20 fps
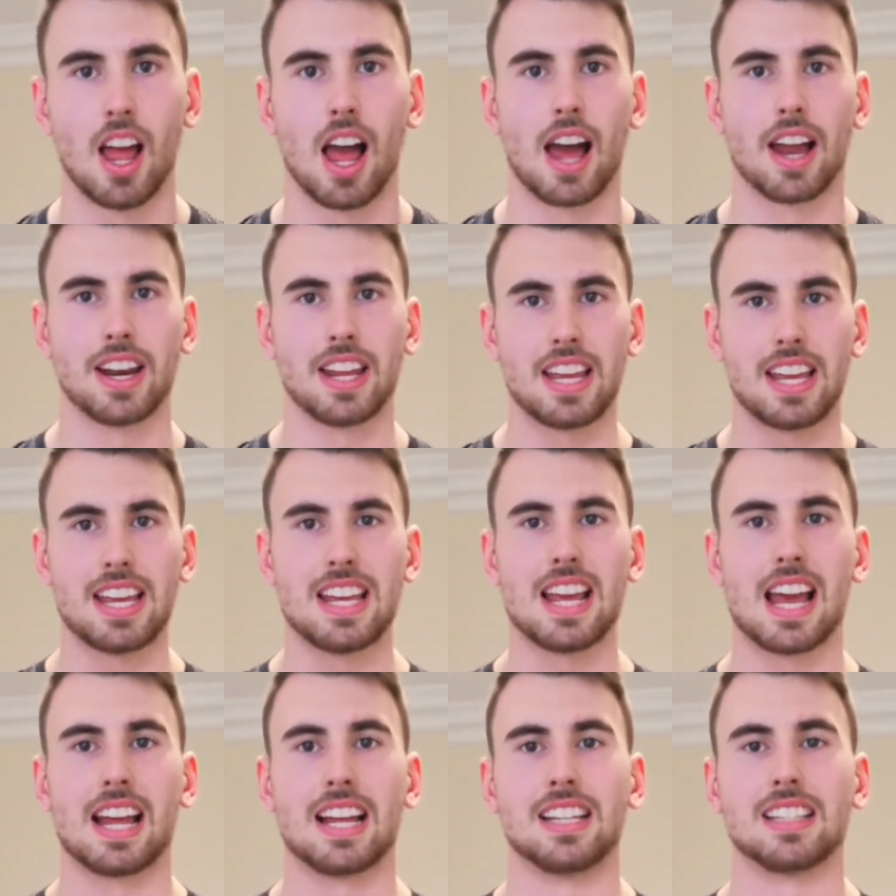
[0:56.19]
And
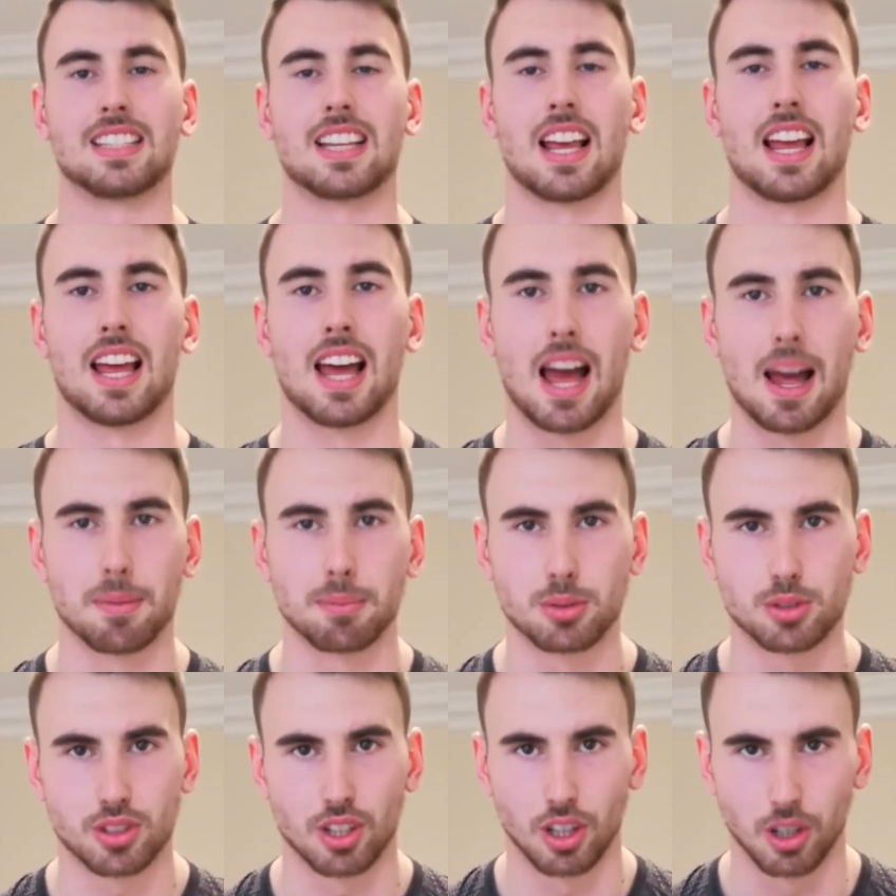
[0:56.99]
he is
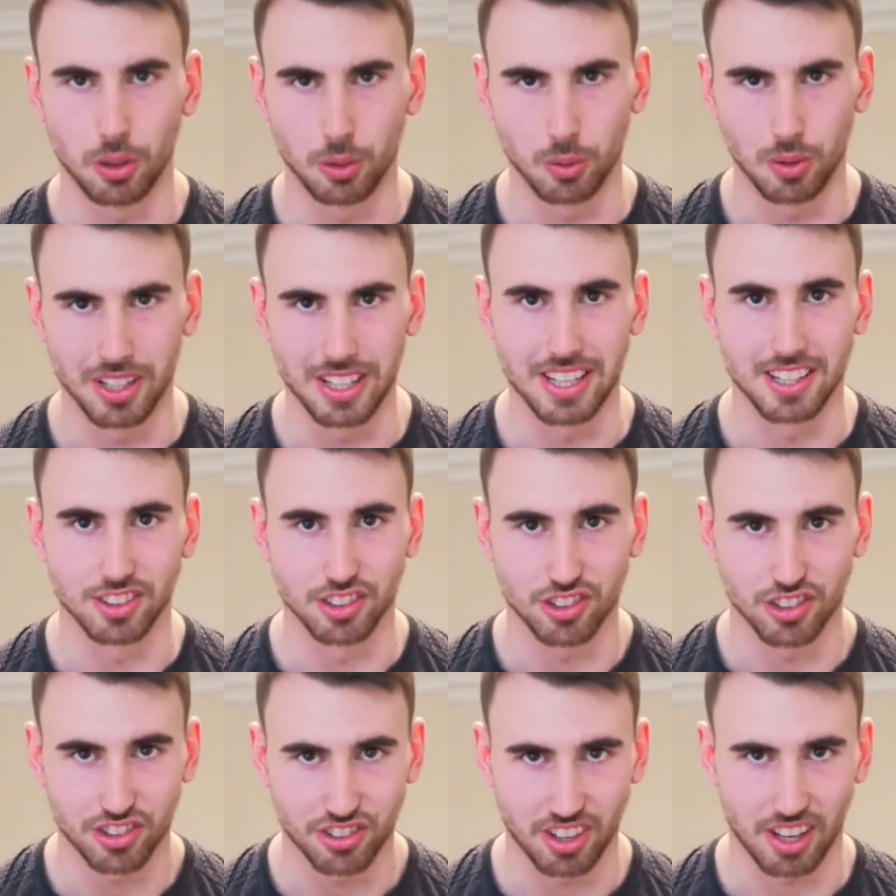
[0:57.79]
absolutely
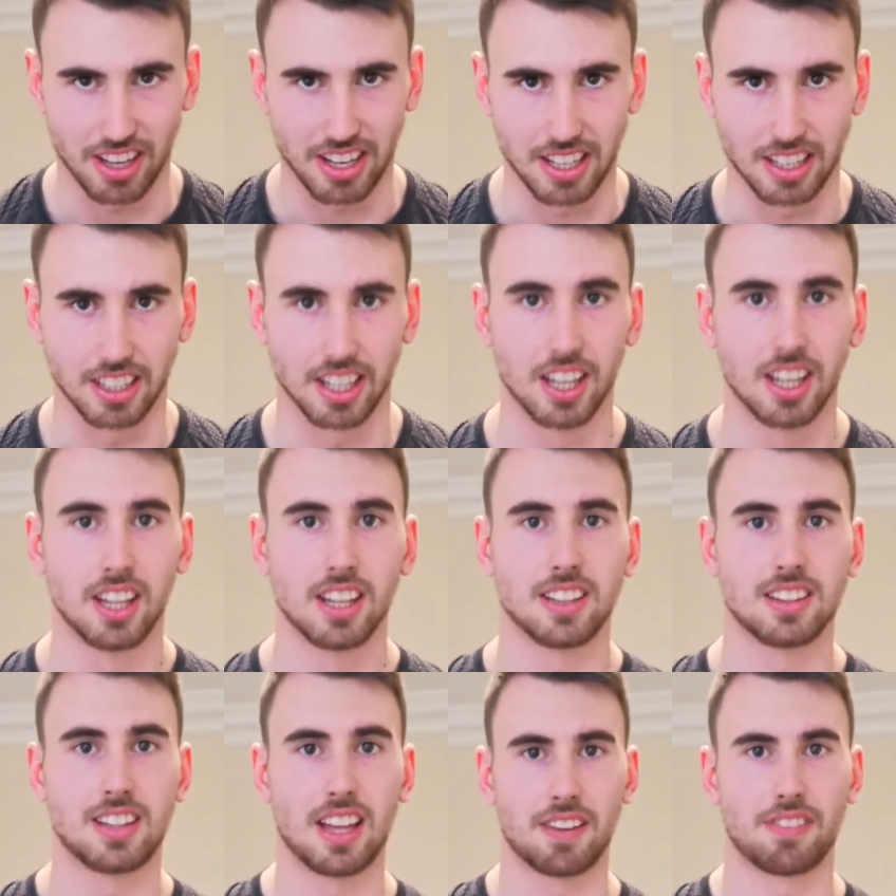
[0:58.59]
insane.
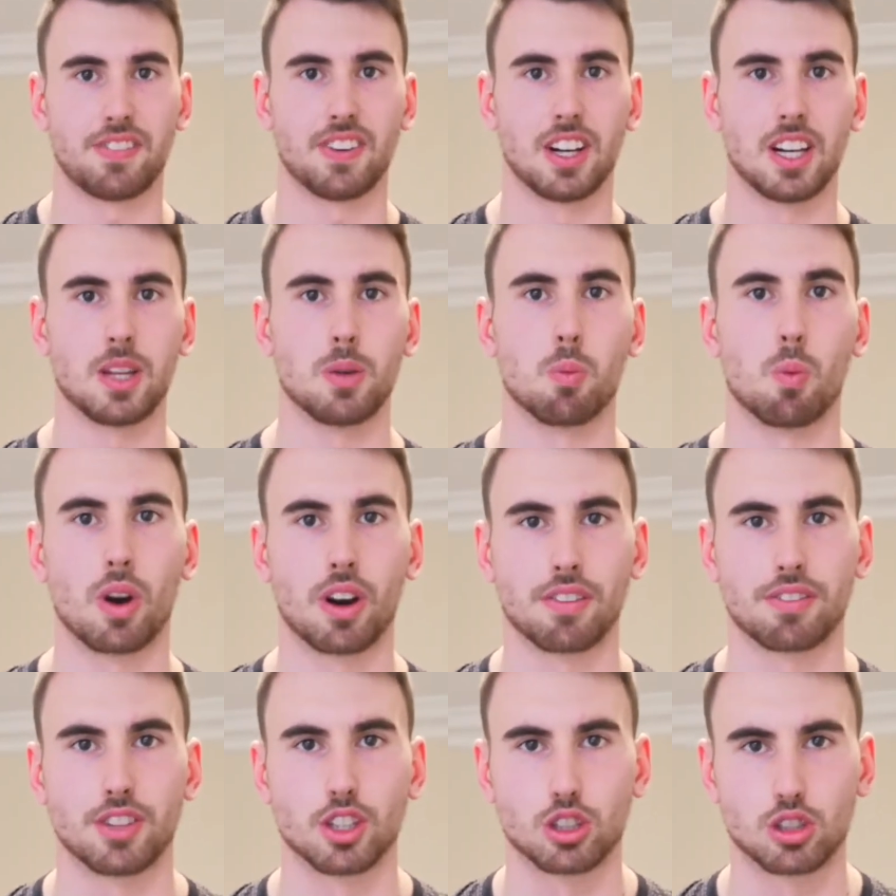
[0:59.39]
Definitely
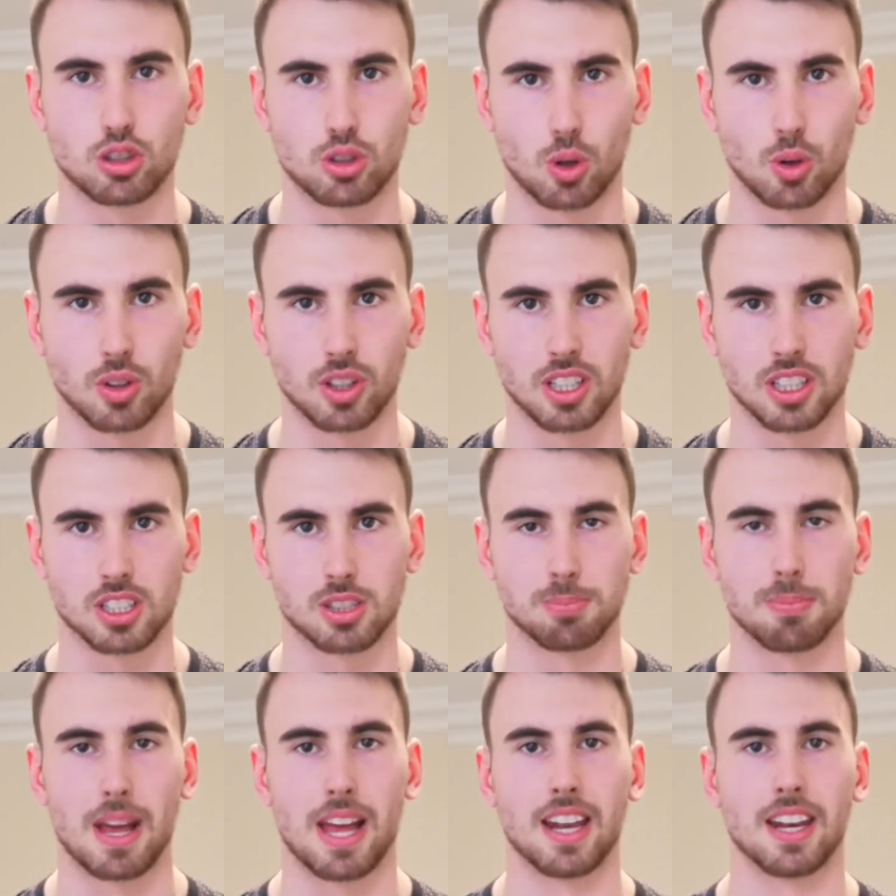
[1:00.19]
one of the
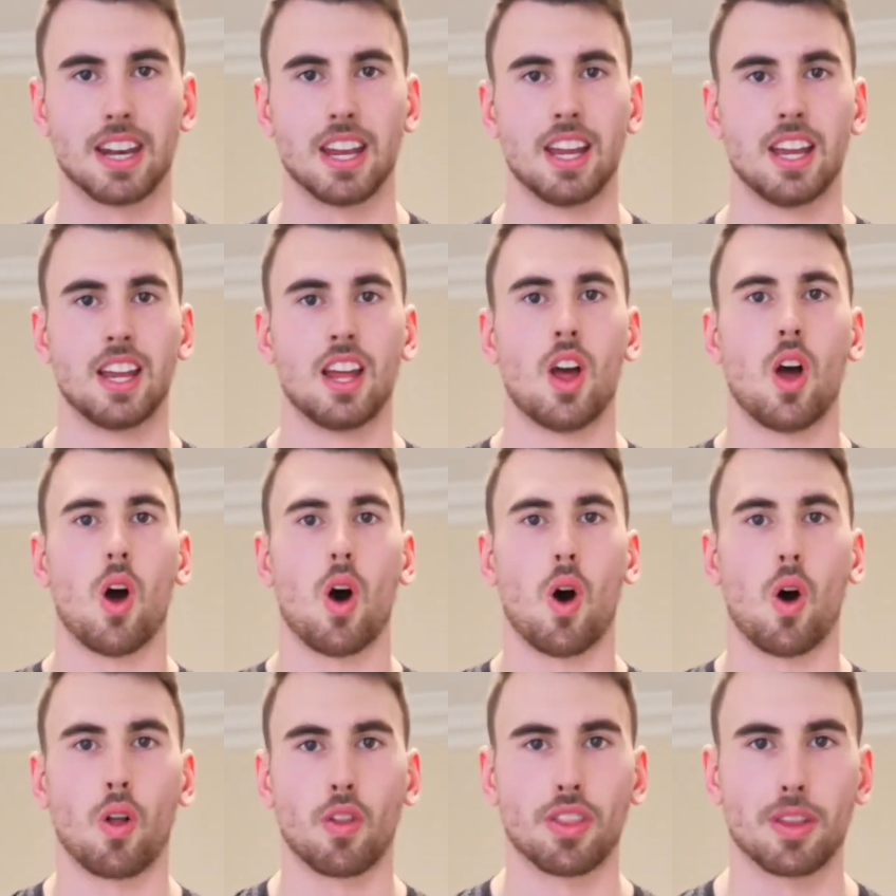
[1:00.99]
strongest men
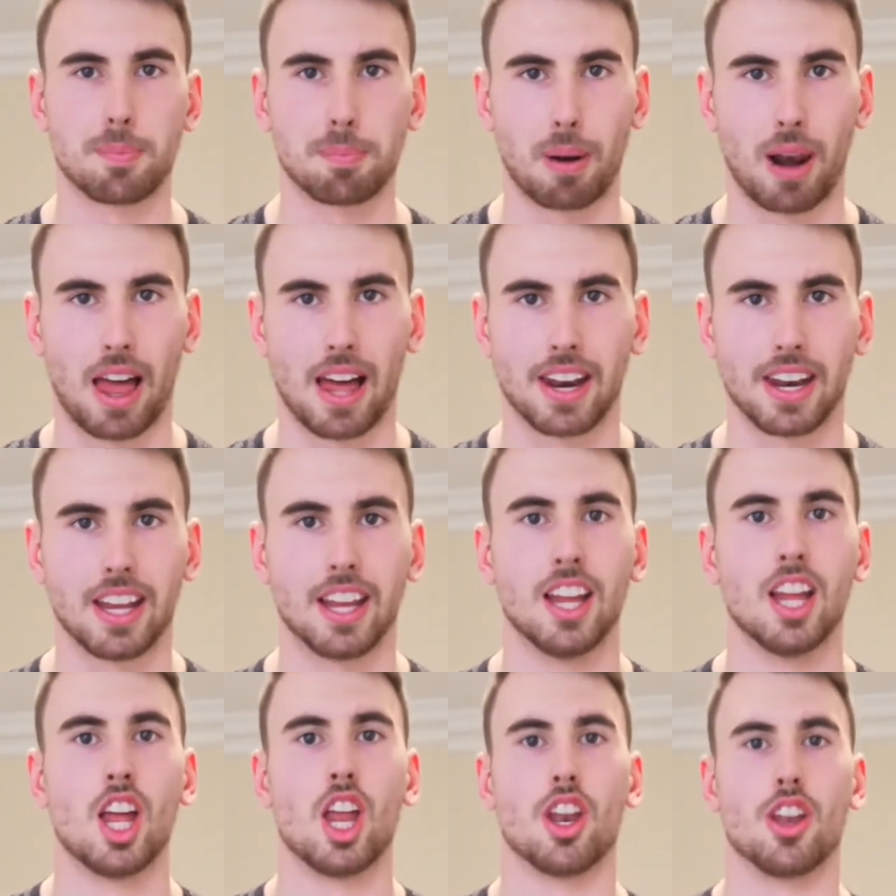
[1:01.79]
on the
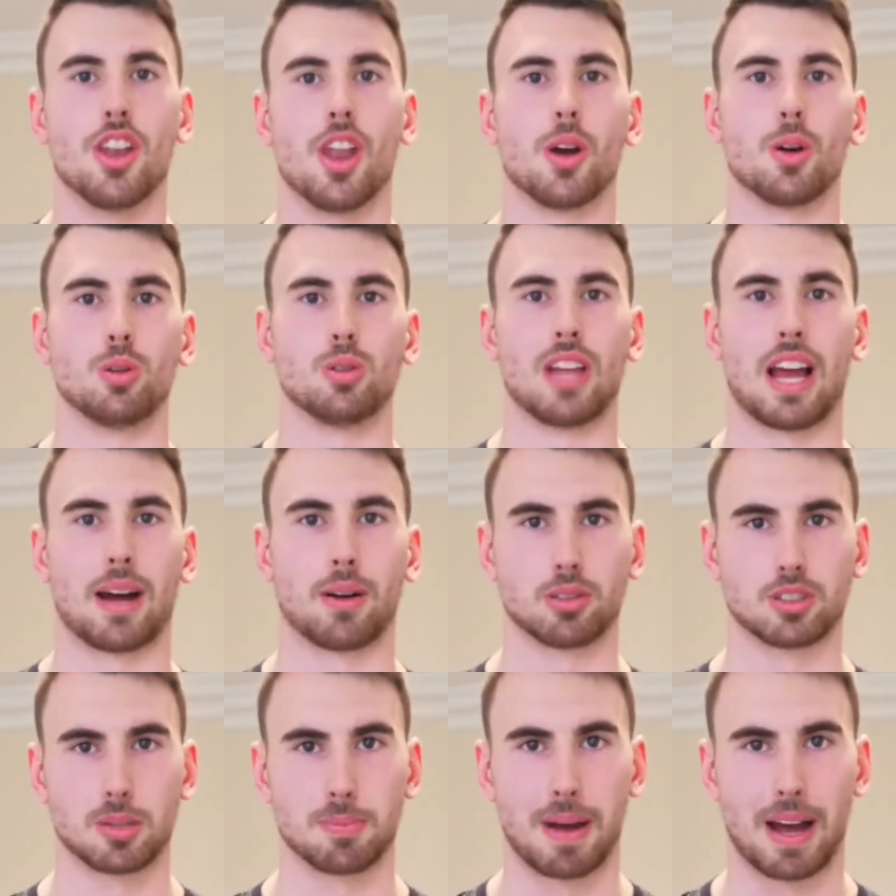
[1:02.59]
planet, no
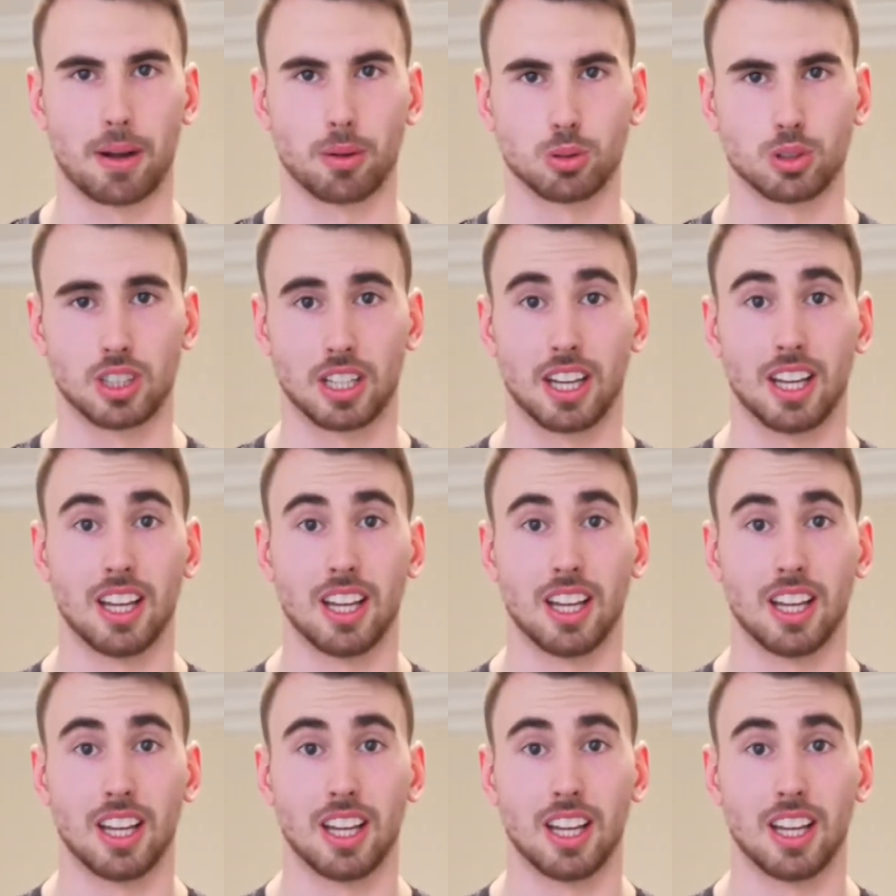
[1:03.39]
doubt about